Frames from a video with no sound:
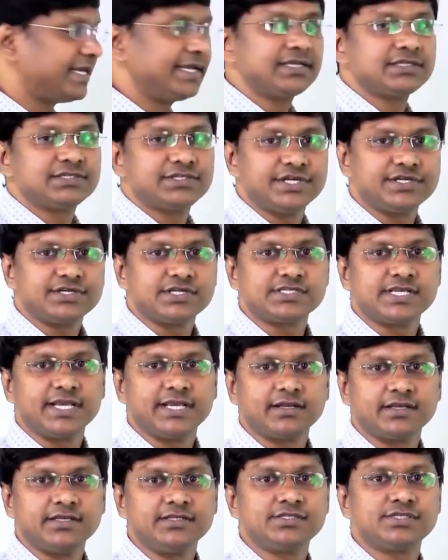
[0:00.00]
like
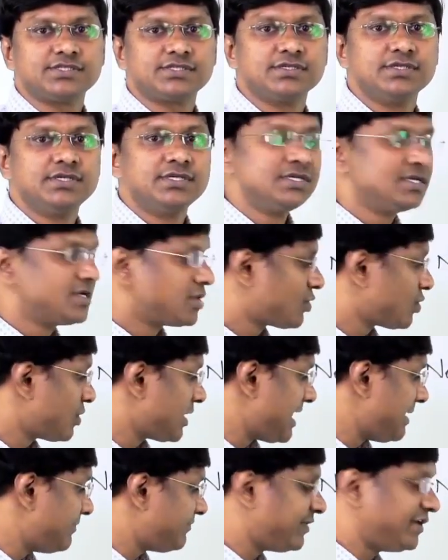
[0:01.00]
tetracyclines,
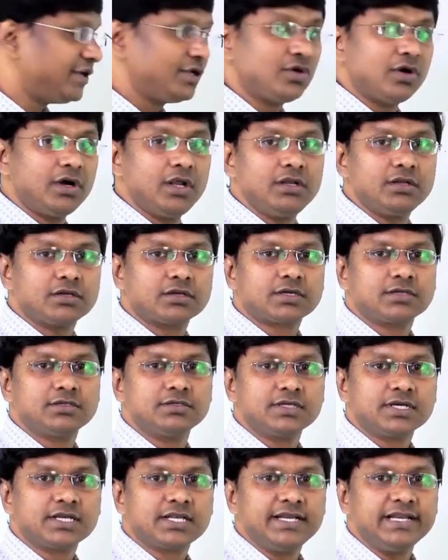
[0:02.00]
chloramphenicol,
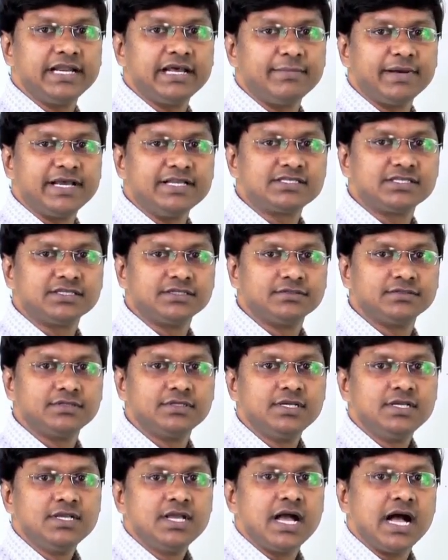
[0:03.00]
clindamycin,
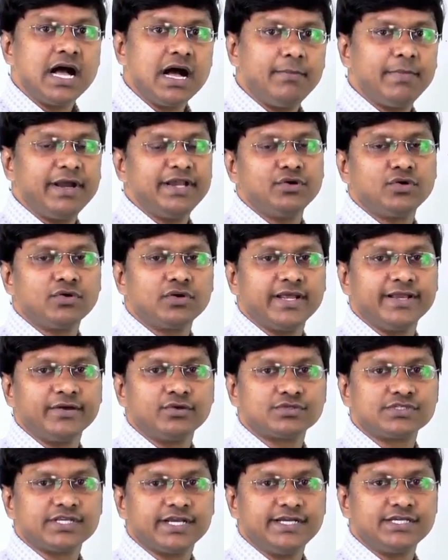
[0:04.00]

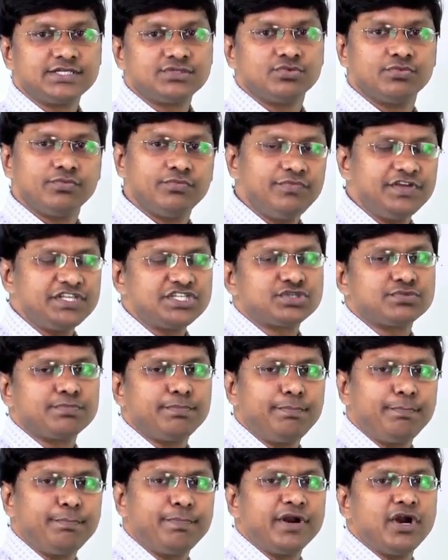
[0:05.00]
aminoglycosides,
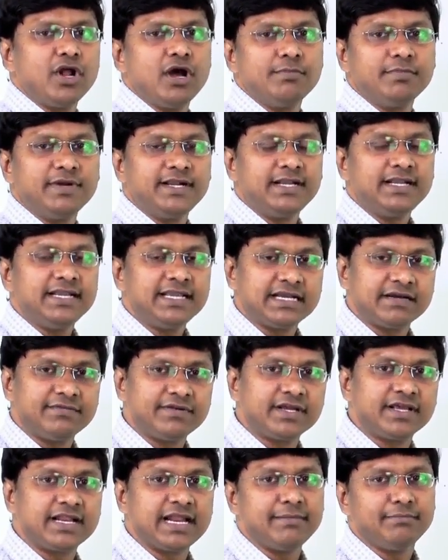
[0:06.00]
which predominantly
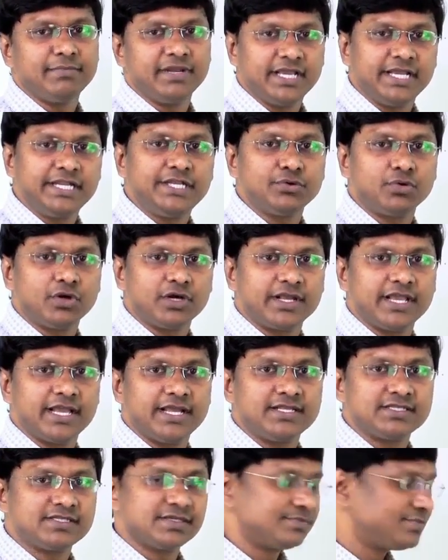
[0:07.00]
cover gram-negative
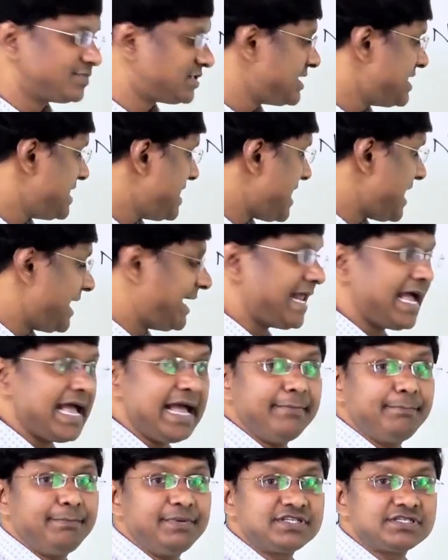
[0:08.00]
organisms, and
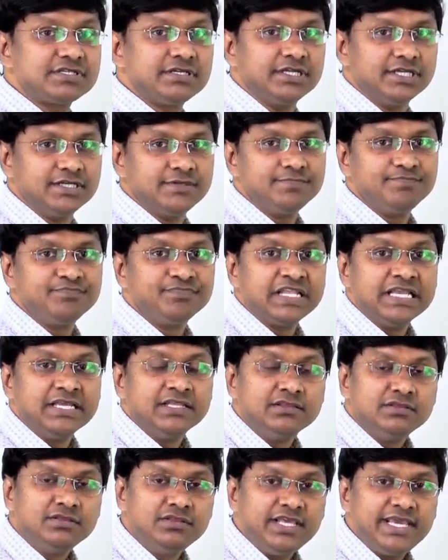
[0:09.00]
ampicillin,
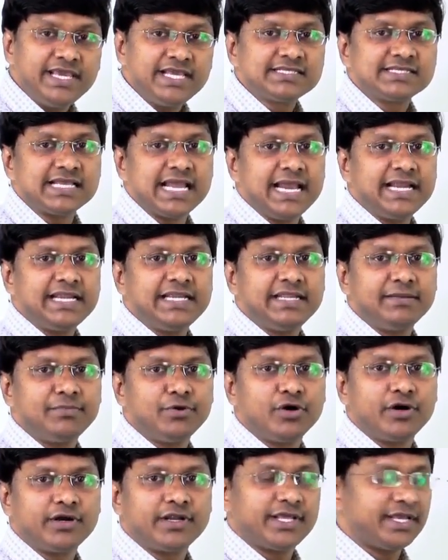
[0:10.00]
these
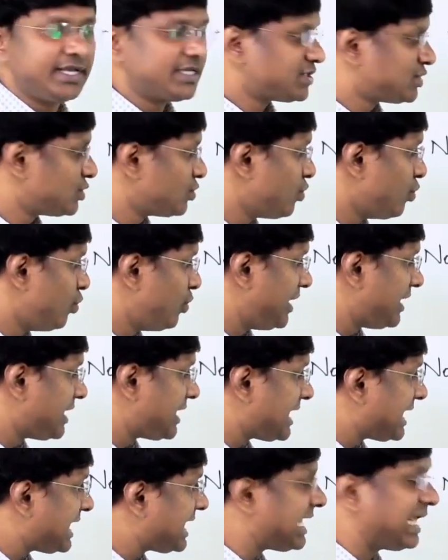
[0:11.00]
antibiotics will
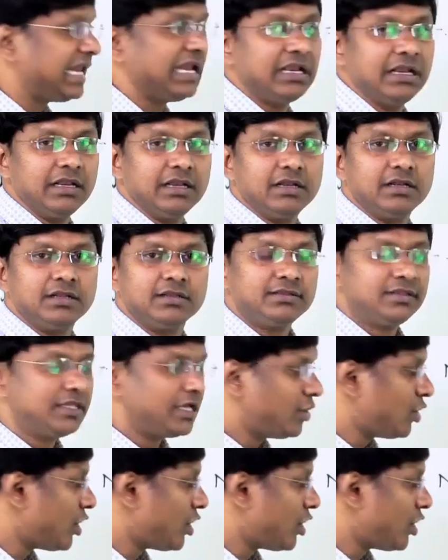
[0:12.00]
kill the